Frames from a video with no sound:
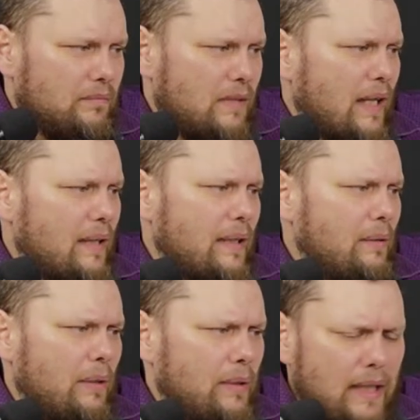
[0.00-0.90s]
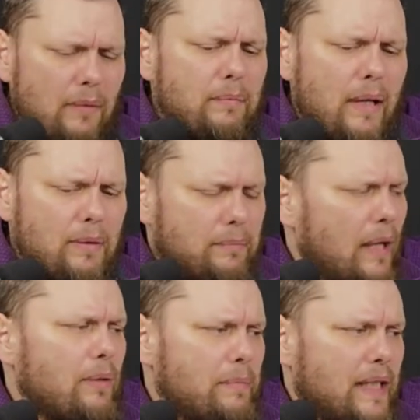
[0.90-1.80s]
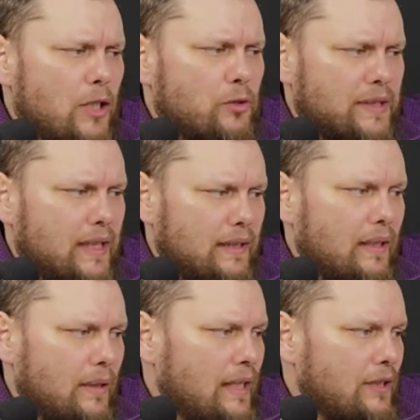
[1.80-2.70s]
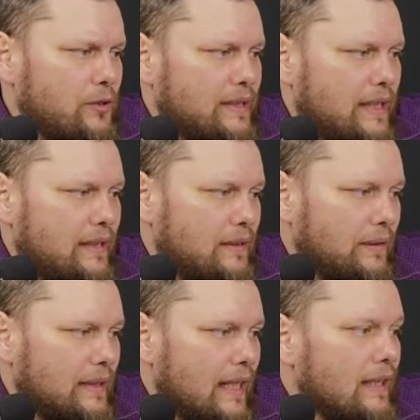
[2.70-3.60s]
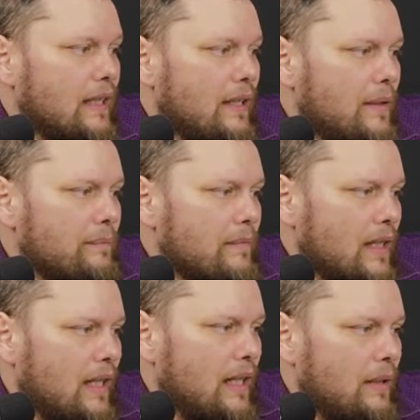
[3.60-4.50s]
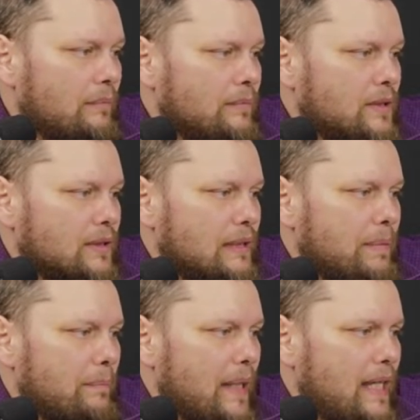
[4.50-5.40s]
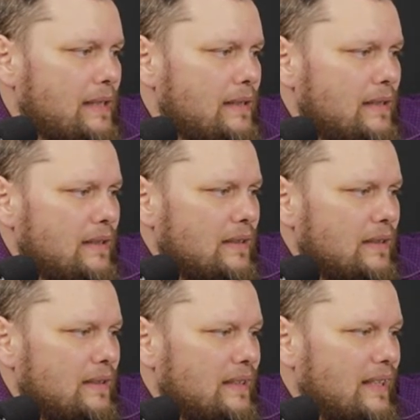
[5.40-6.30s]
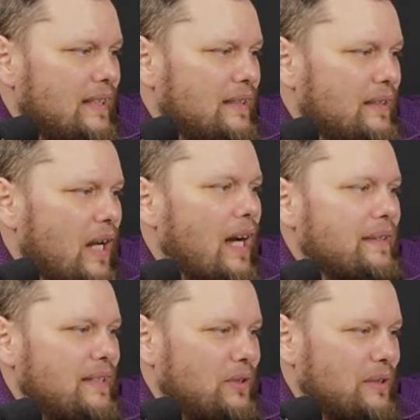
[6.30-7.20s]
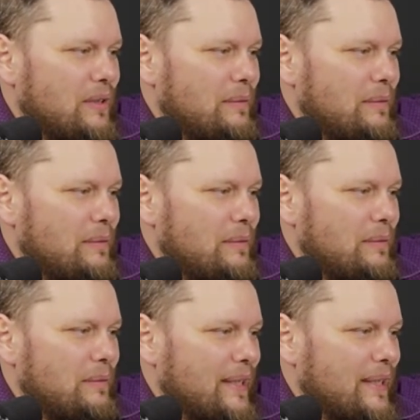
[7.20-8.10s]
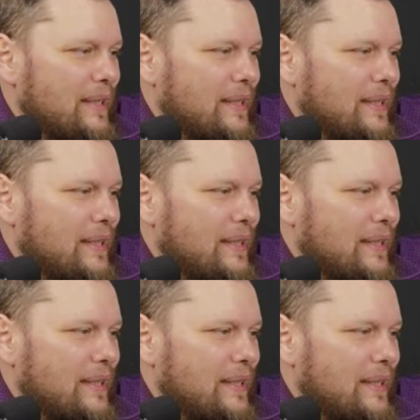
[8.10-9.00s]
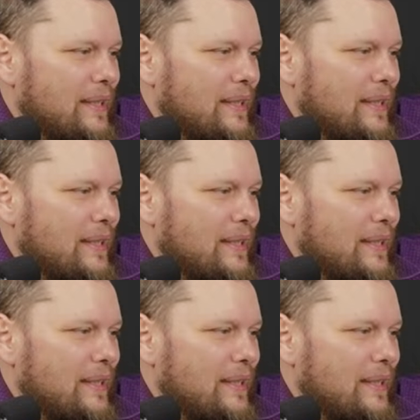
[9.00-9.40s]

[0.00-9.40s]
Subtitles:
yeah, that would be an interesting thing to look at. So slip of the pen. The only begotten Son. There we go. The German edition.